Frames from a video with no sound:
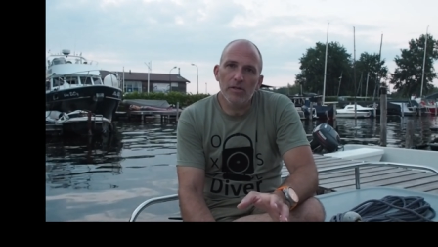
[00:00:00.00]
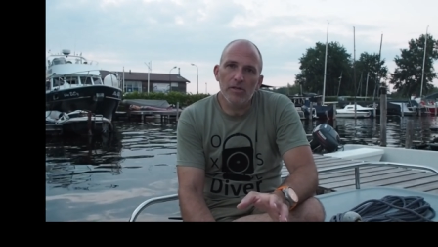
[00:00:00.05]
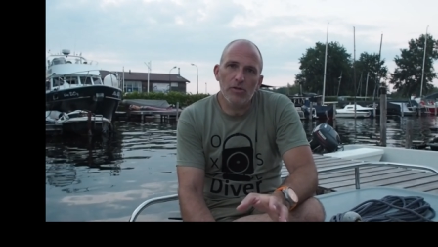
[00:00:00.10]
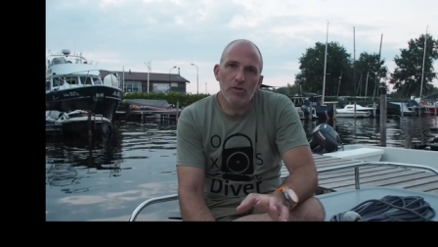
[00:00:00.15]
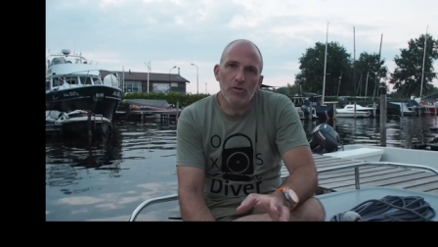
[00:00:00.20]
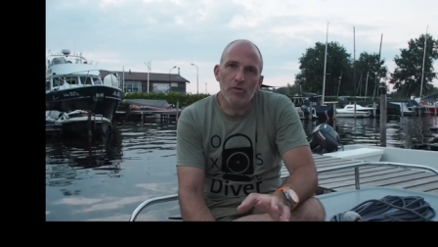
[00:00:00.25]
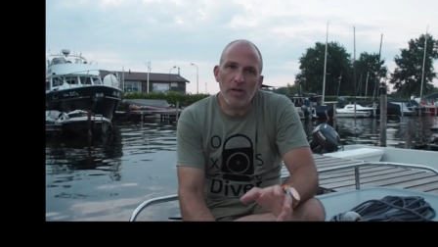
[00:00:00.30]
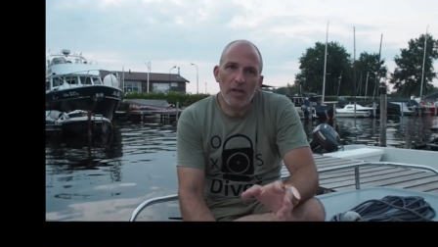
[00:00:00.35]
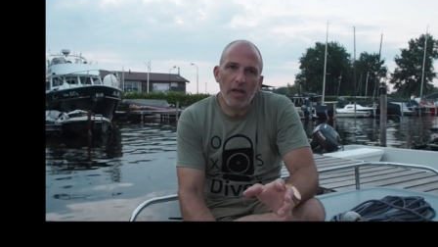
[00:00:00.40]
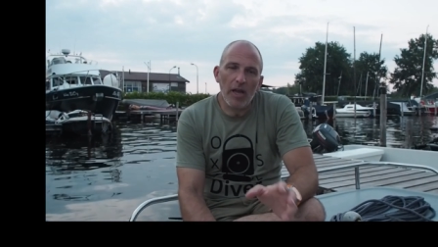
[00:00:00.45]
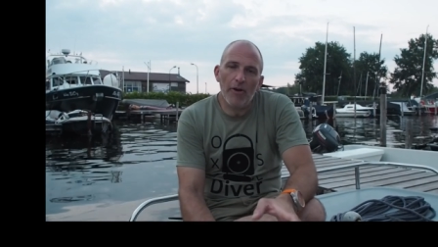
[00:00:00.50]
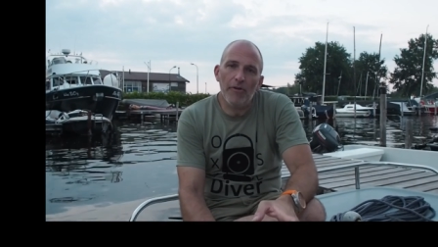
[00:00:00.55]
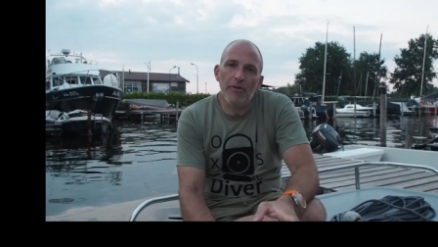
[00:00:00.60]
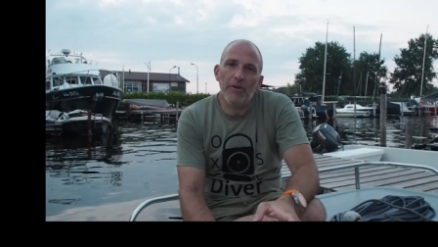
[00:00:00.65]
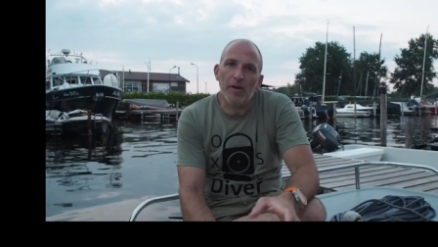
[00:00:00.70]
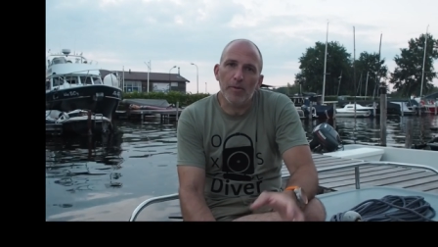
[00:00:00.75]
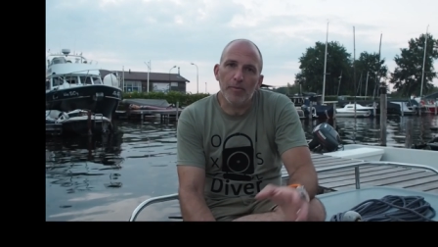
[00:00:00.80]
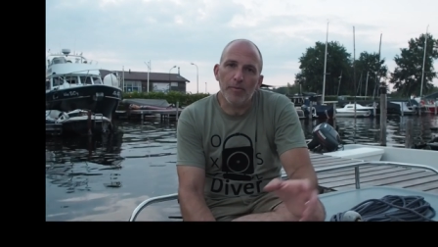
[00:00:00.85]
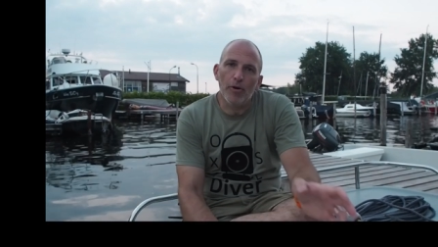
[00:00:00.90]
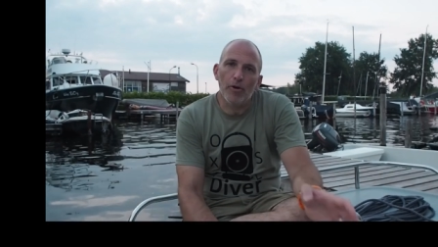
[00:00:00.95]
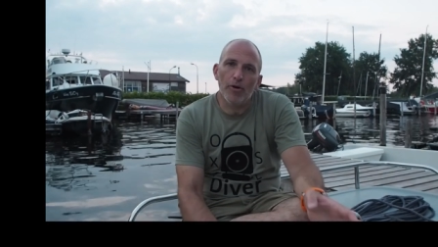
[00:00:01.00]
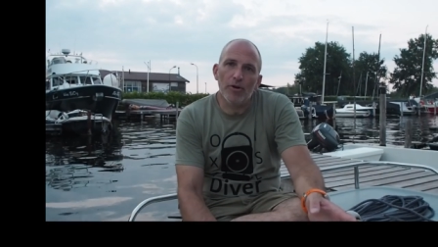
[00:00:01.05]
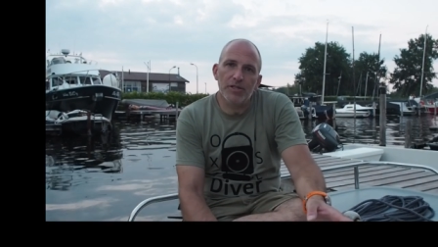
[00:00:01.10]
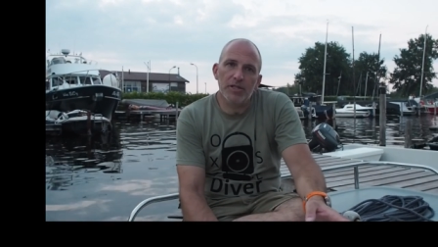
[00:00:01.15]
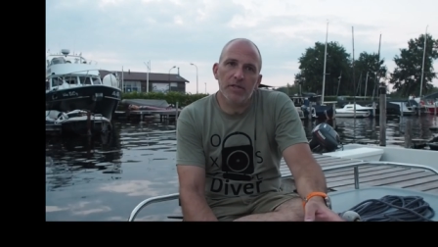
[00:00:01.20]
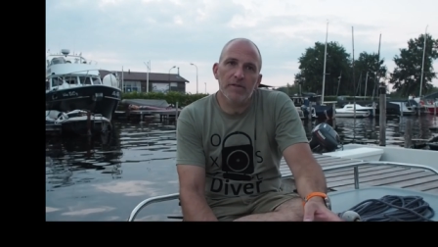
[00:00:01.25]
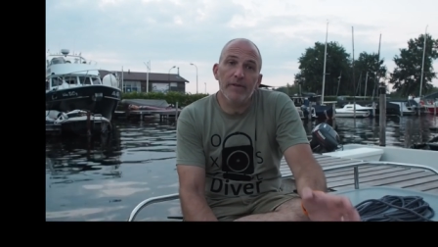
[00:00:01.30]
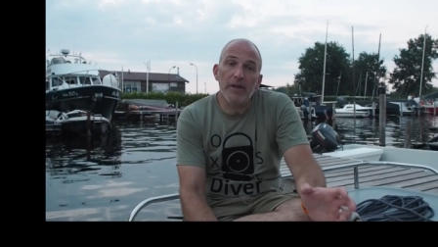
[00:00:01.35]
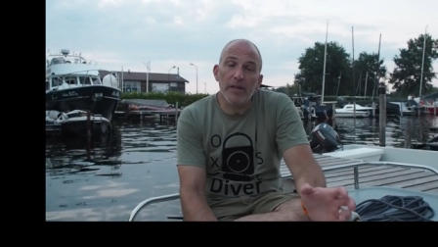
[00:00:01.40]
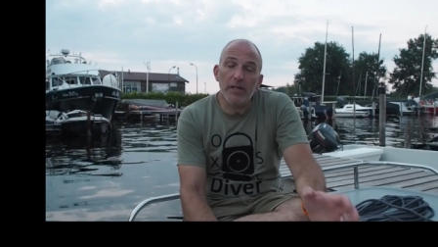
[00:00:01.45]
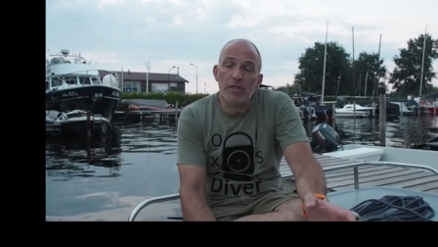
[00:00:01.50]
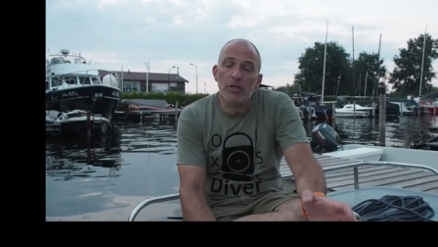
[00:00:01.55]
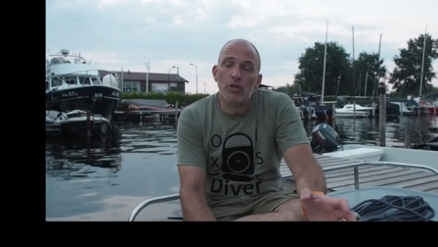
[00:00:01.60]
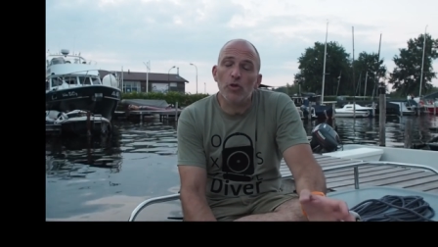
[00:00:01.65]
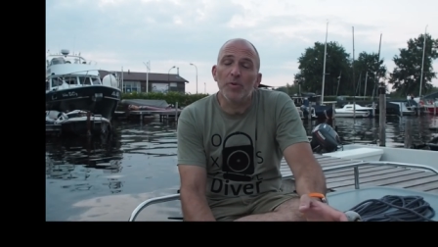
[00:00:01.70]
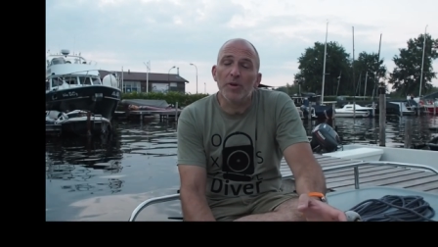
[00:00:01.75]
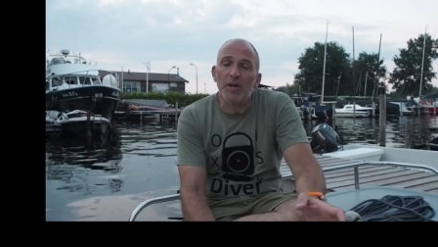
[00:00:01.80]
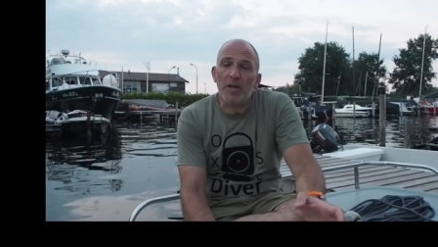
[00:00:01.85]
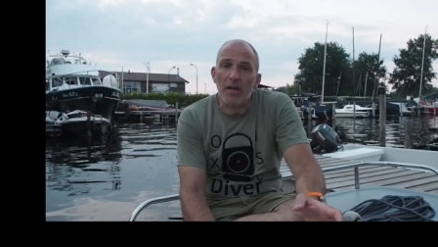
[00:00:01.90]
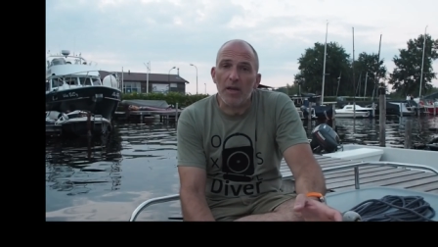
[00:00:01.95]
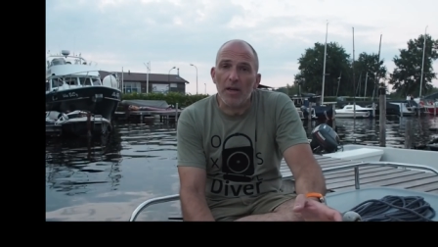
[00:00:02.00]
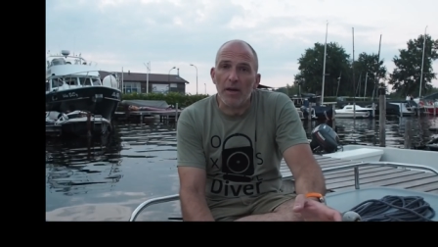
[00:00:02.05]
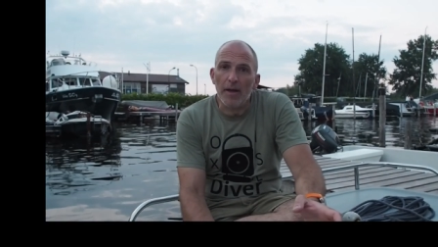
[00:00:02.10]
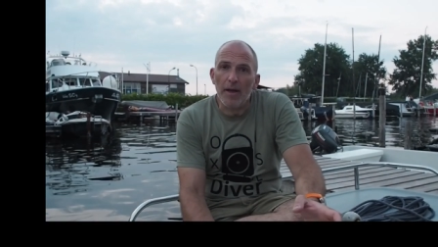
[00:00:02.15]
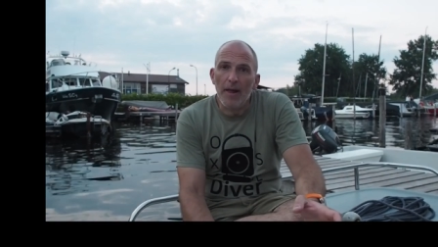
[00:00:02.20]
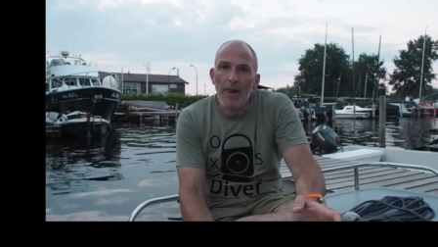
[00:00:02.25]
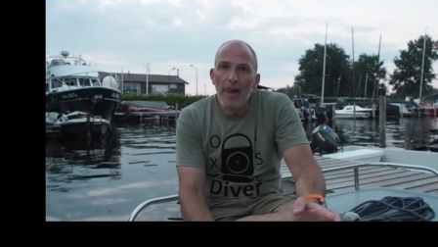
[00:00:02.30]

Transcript: to carry a person in scuba gear